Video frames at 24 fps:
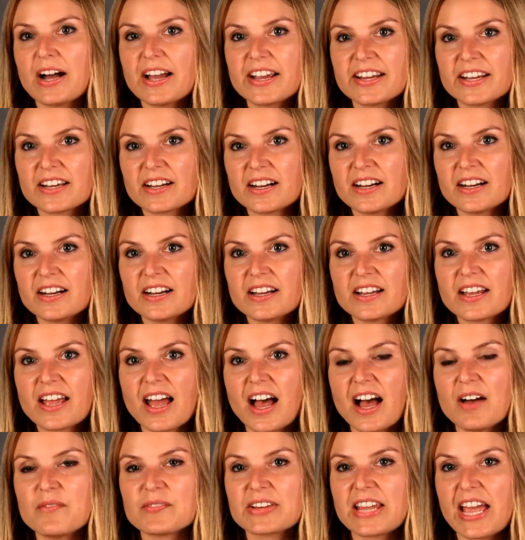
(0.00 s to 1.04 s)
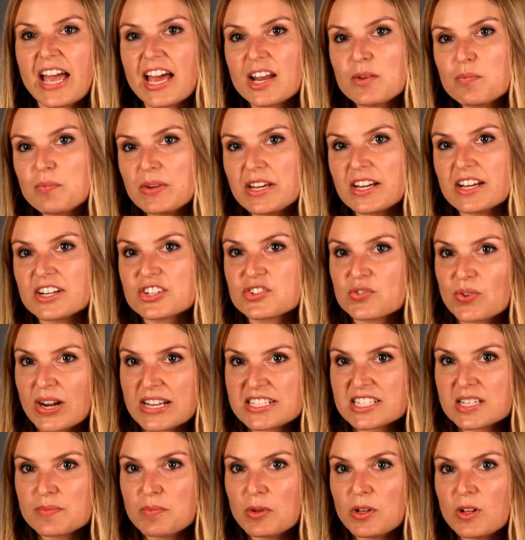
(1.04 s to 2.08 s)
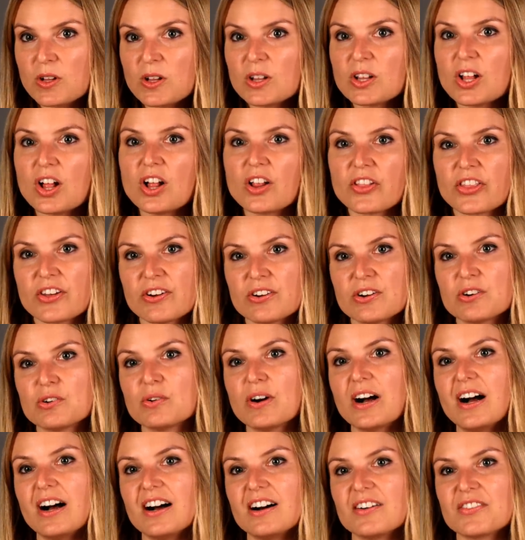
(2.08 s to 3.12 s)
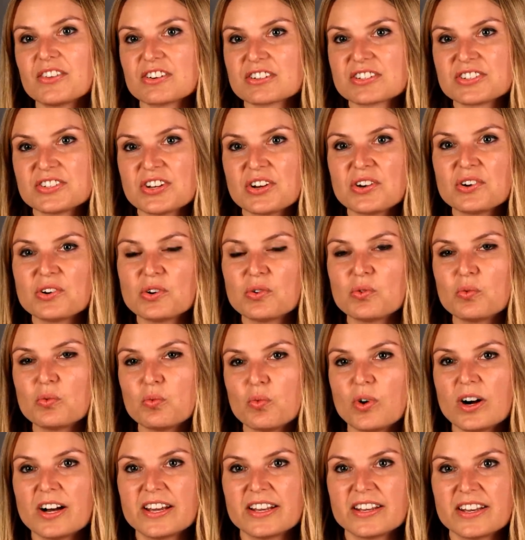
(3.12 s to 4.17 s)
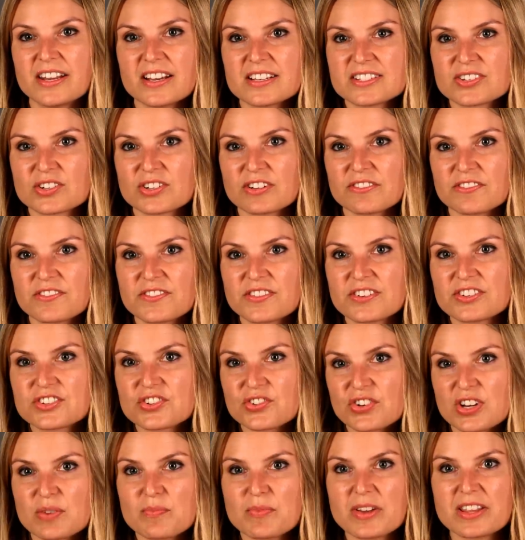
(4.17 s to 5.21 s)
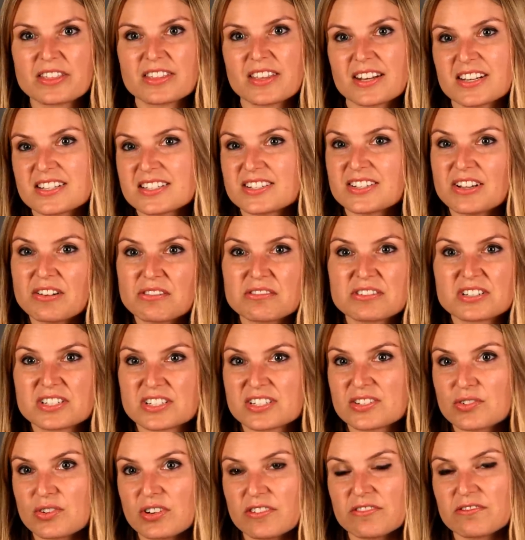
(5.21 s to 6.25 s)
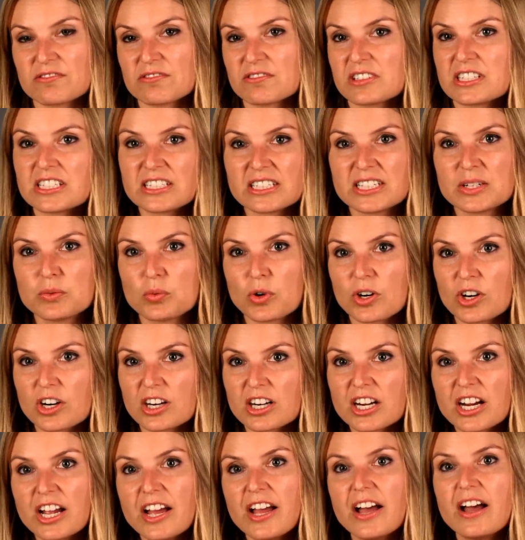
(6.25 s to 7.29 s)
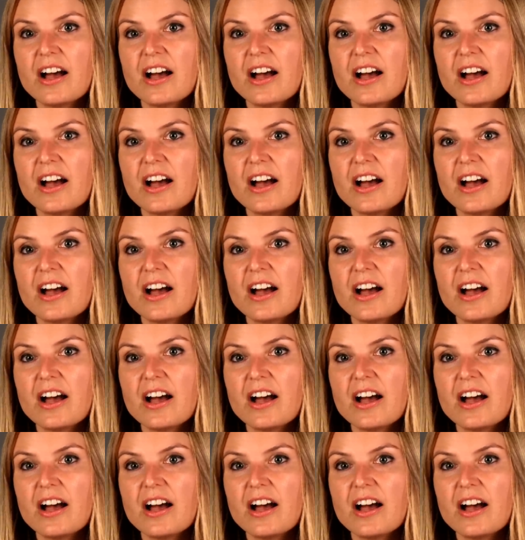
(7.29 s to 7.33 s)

Pica um, can be addressable, although uh, there's no one sort of treatment that is known to sort of really work,